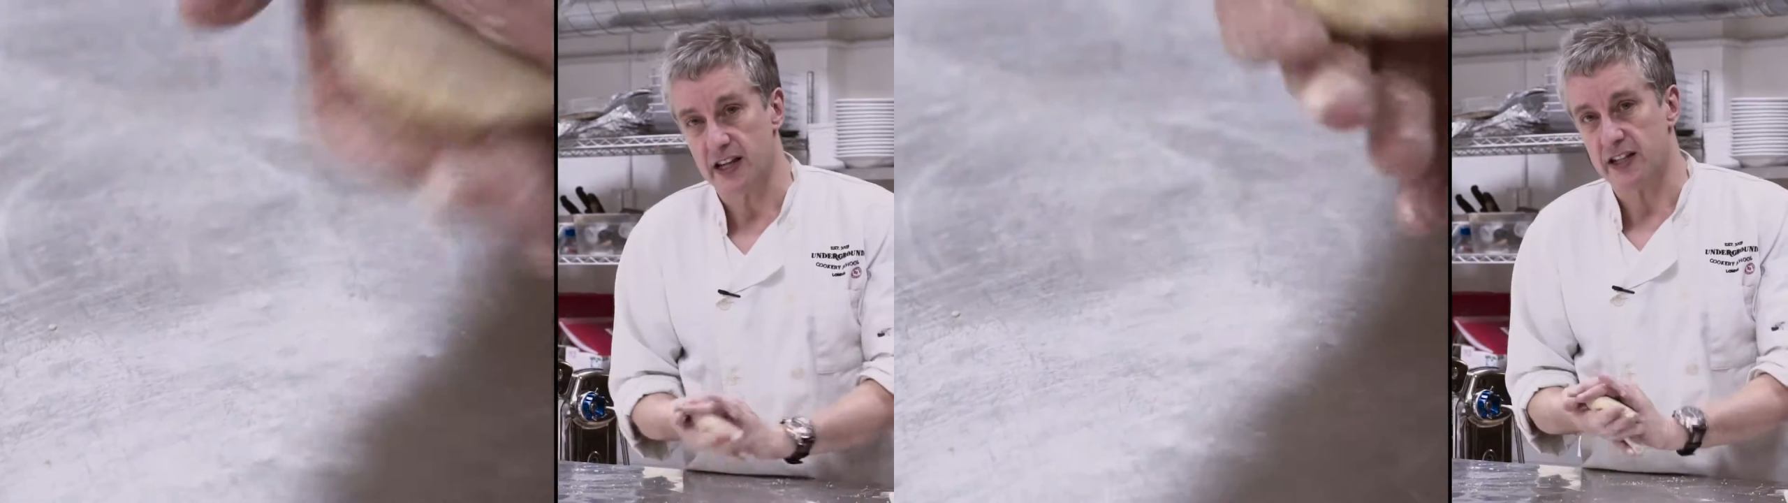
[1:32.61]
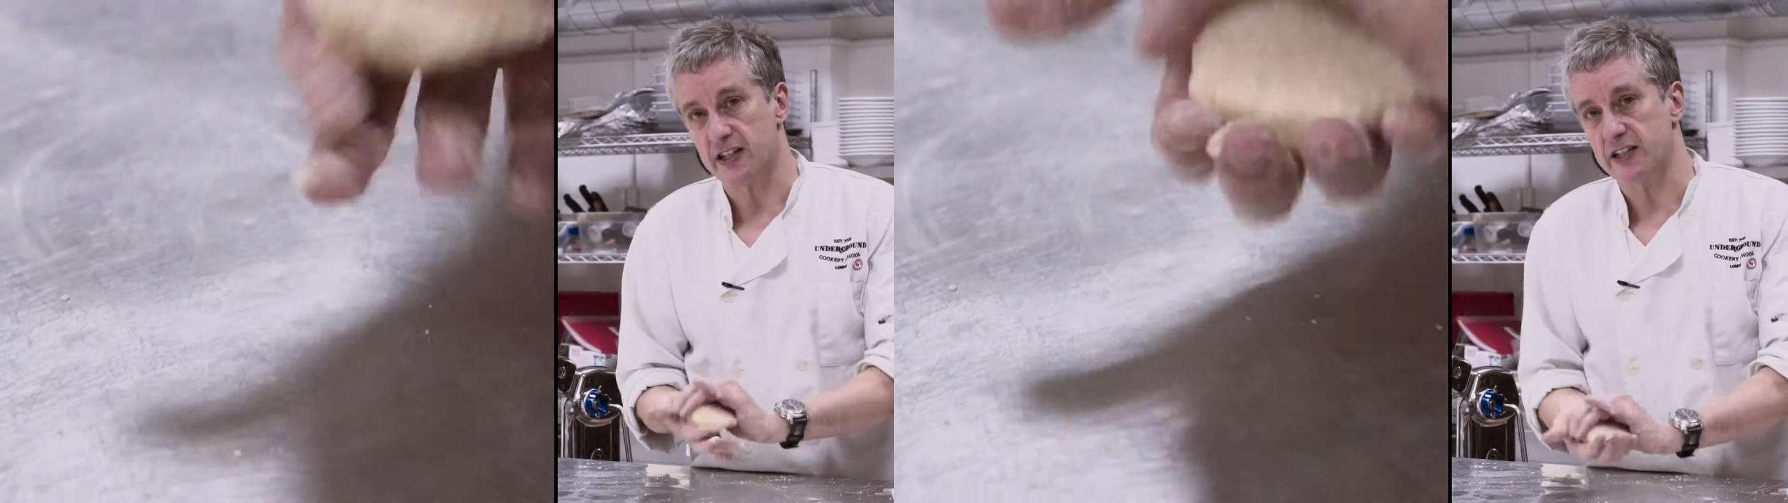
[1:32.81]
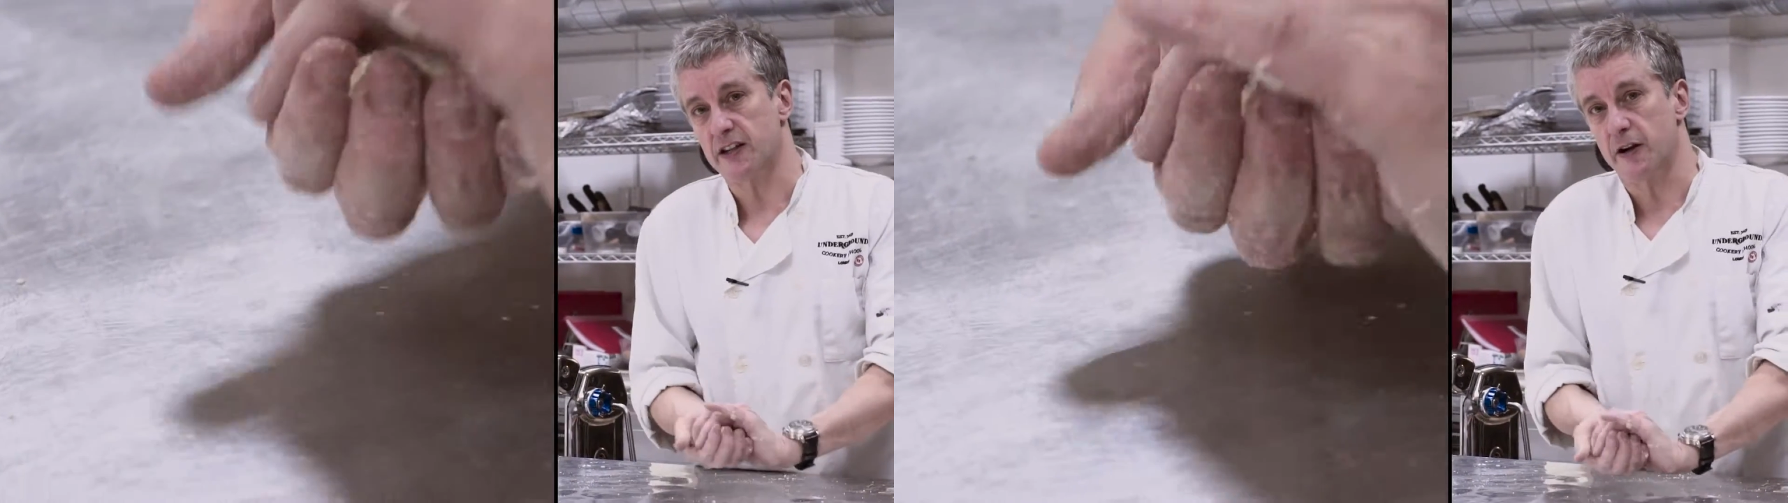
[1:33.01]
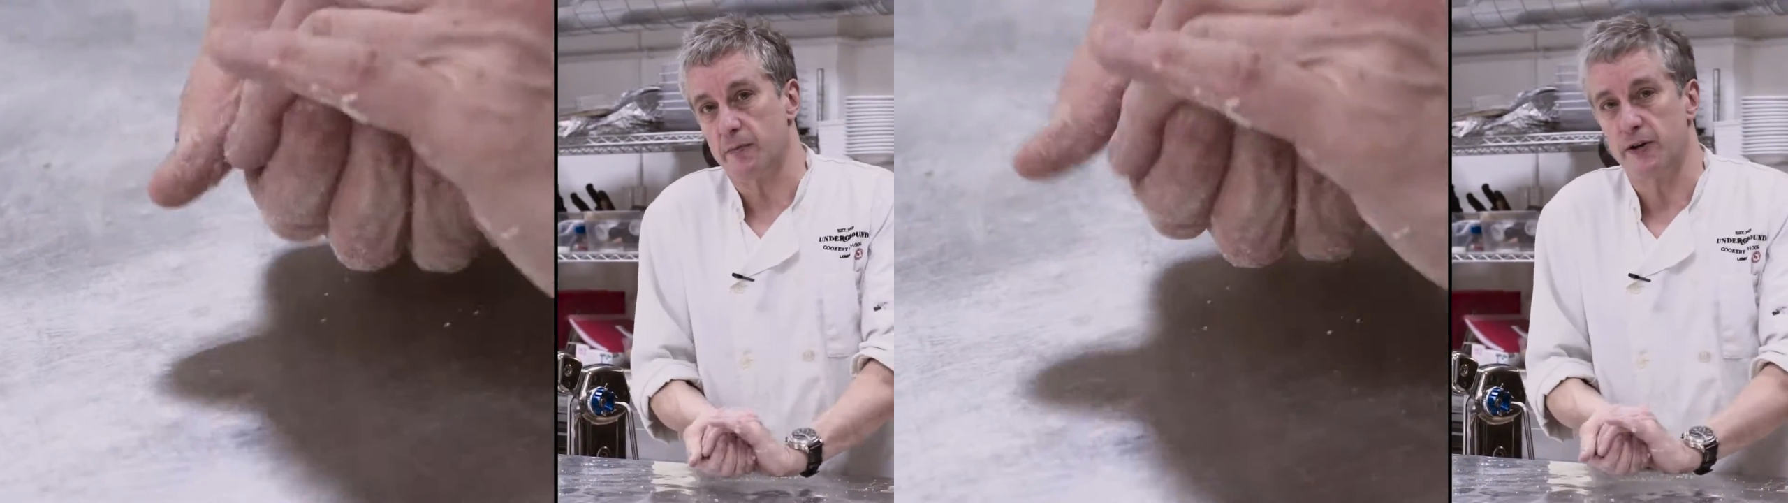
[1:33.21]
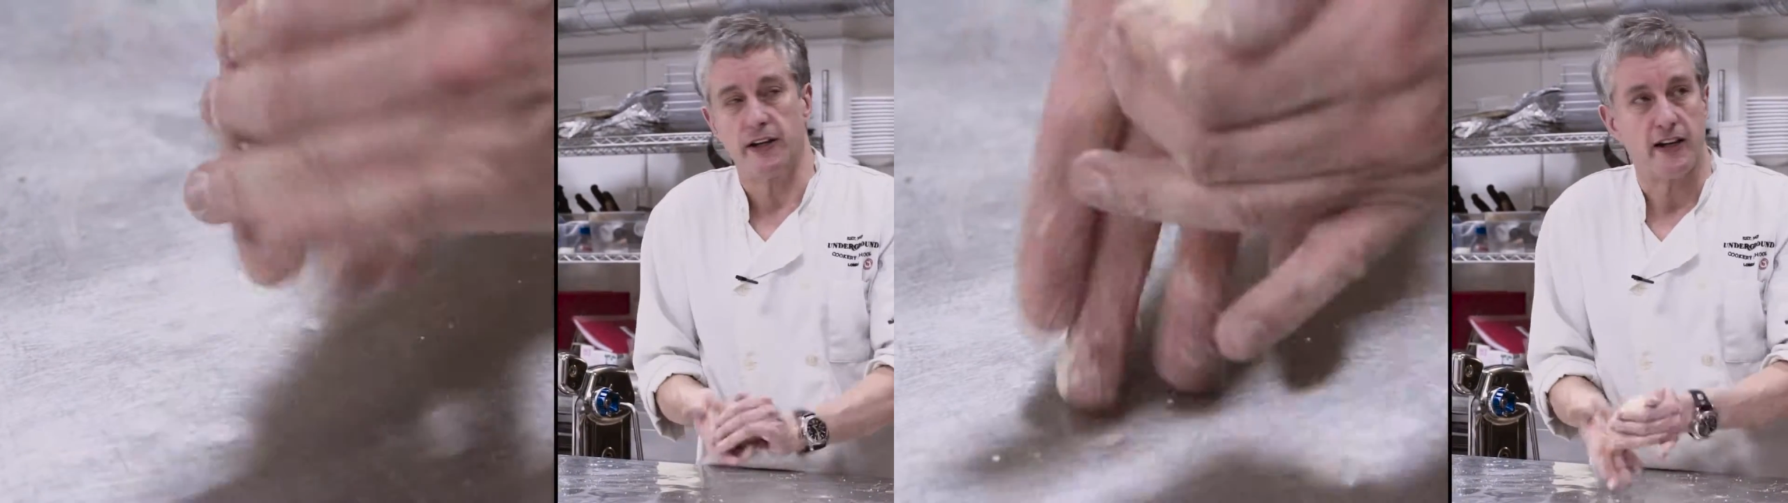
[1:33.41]
as I start
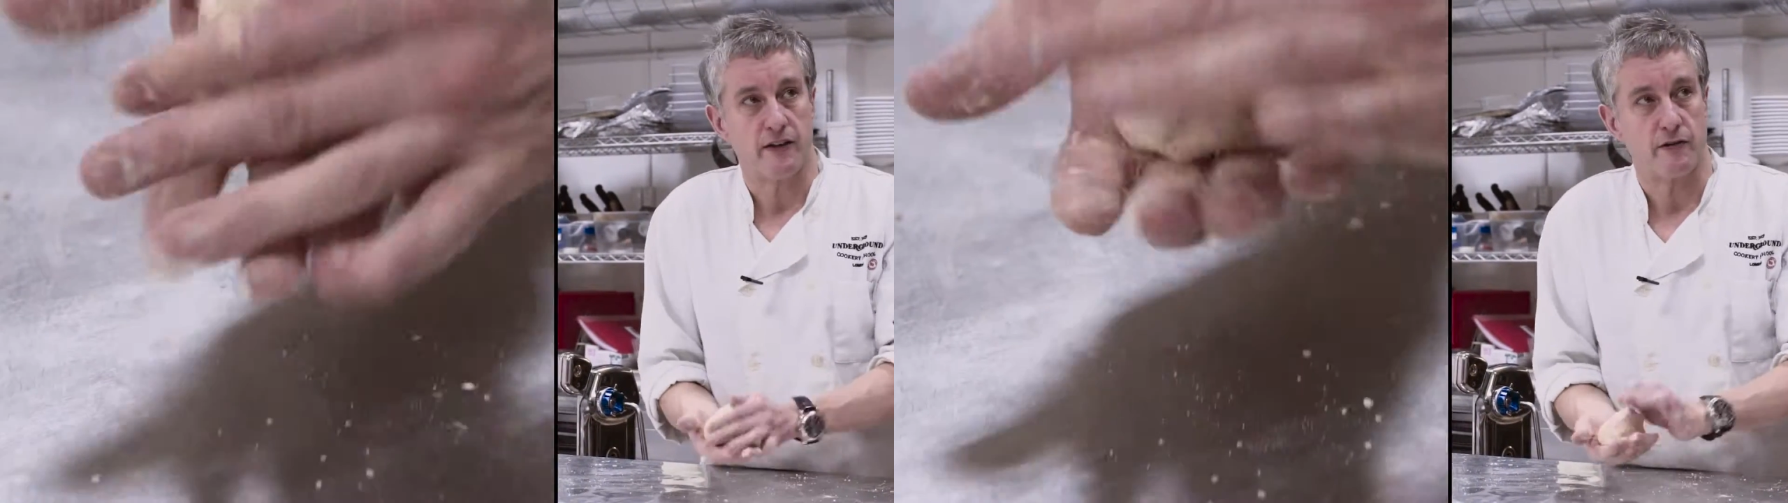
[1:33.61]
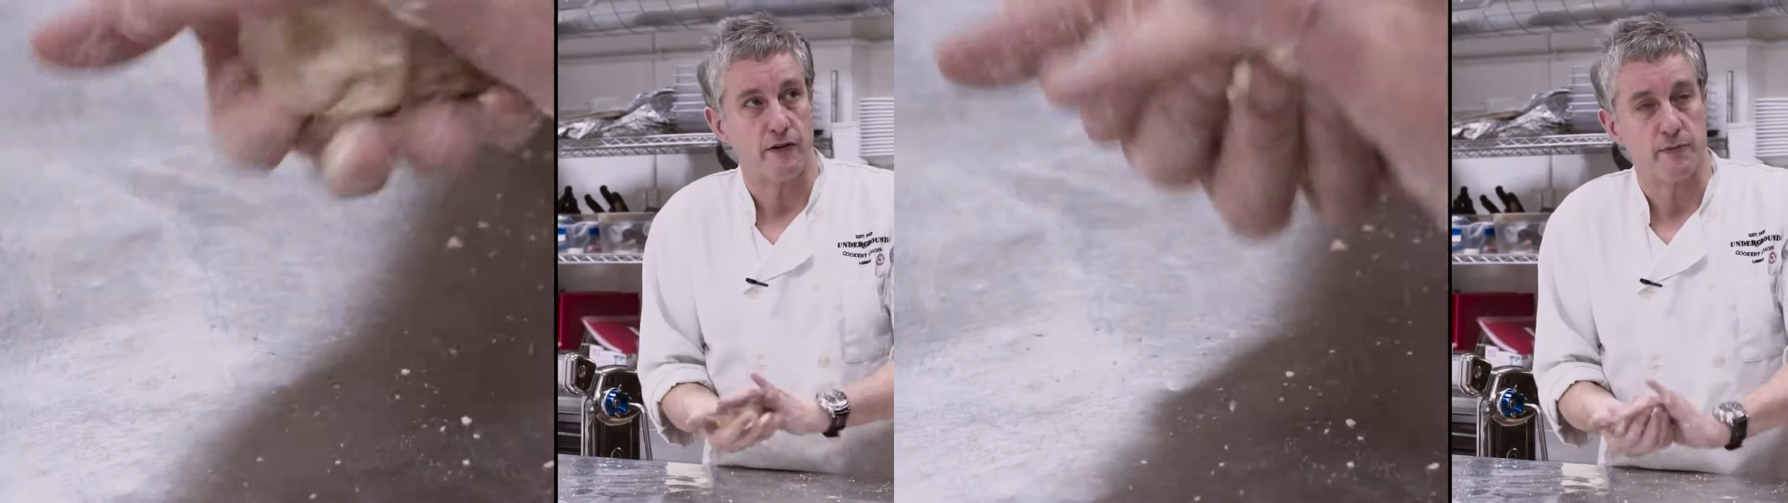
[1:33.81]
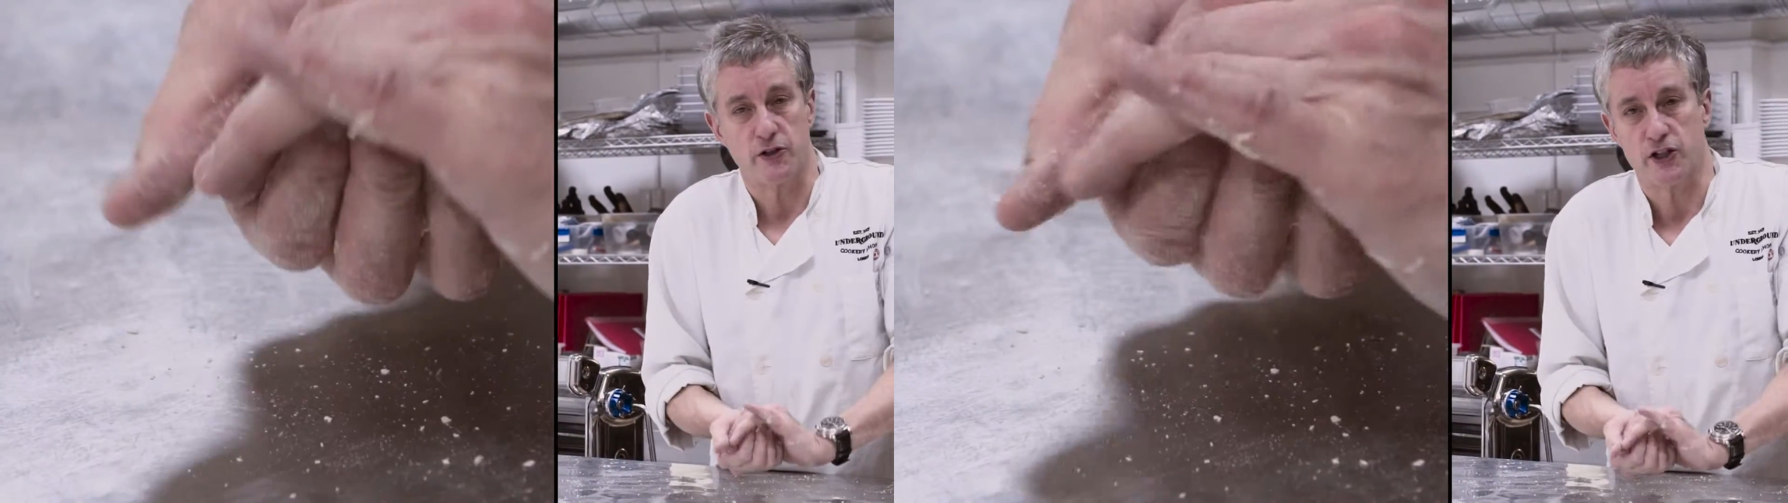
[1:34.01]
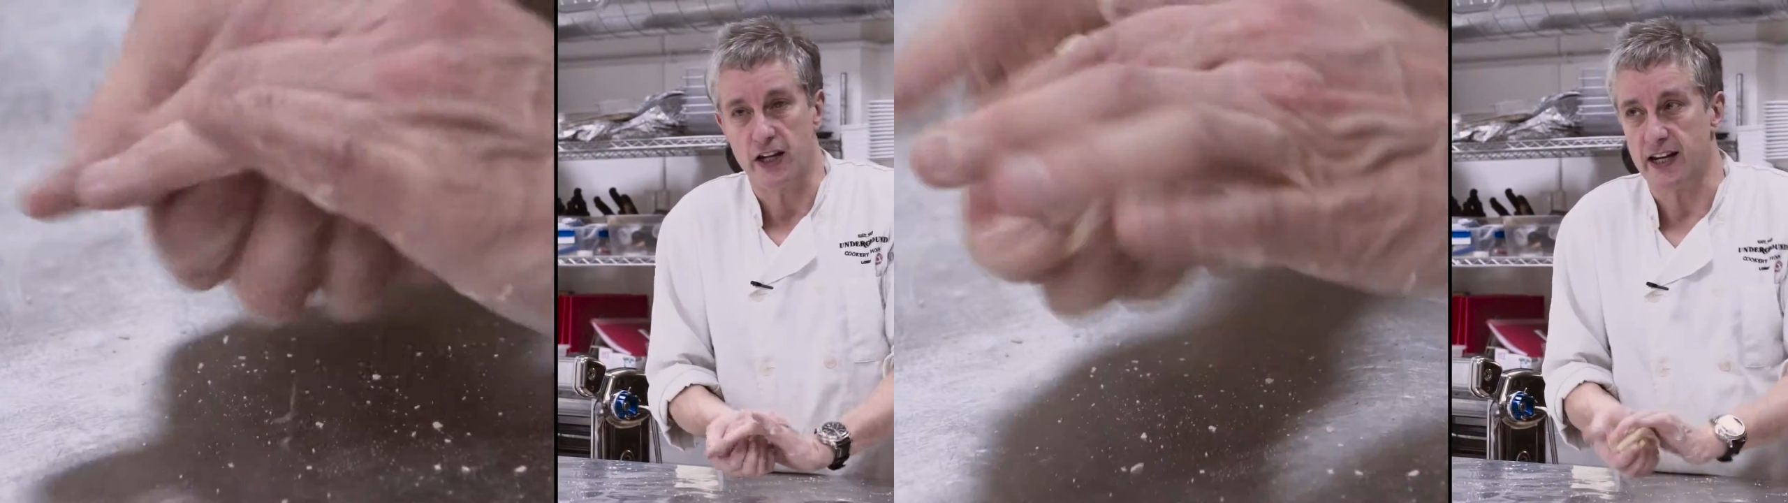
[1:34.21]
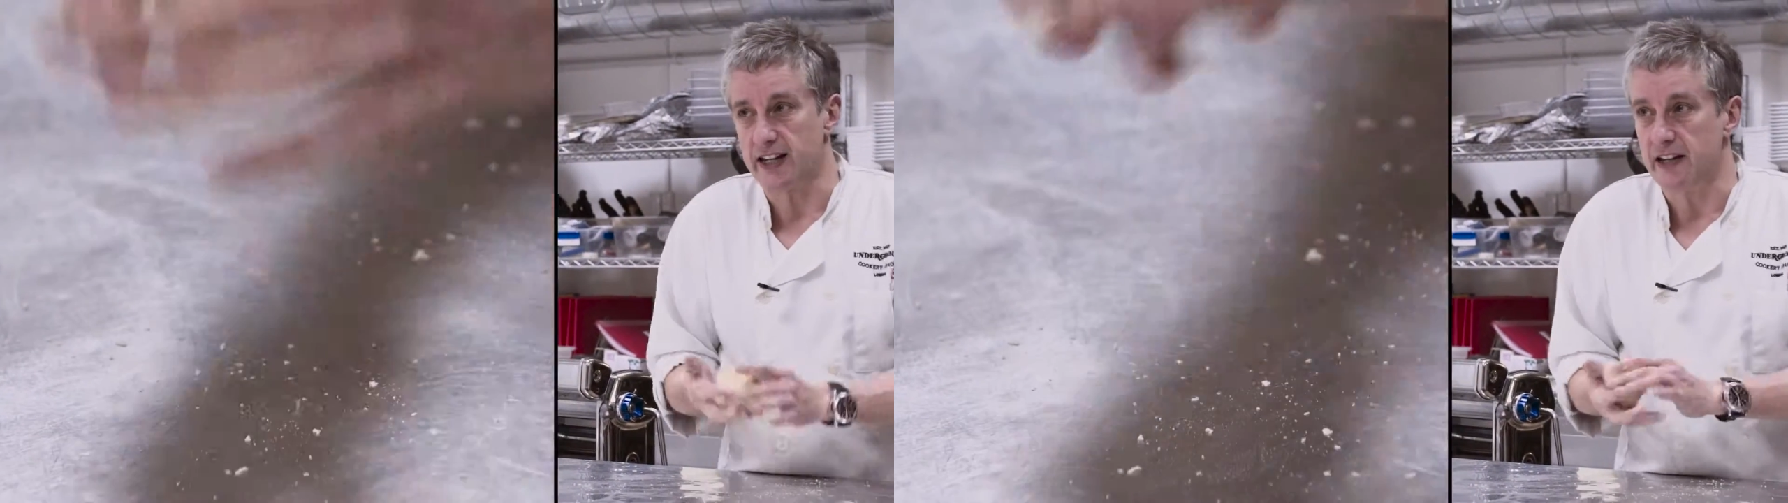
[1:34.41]
putting it through the
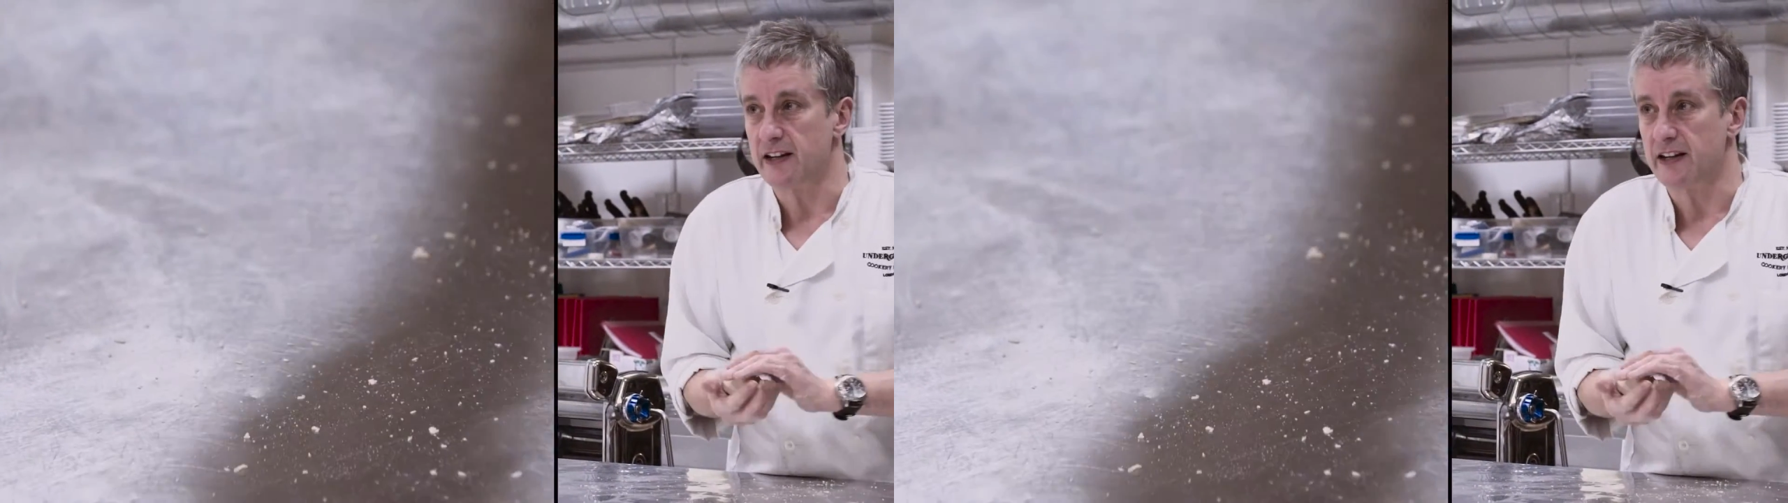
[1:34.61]
machine,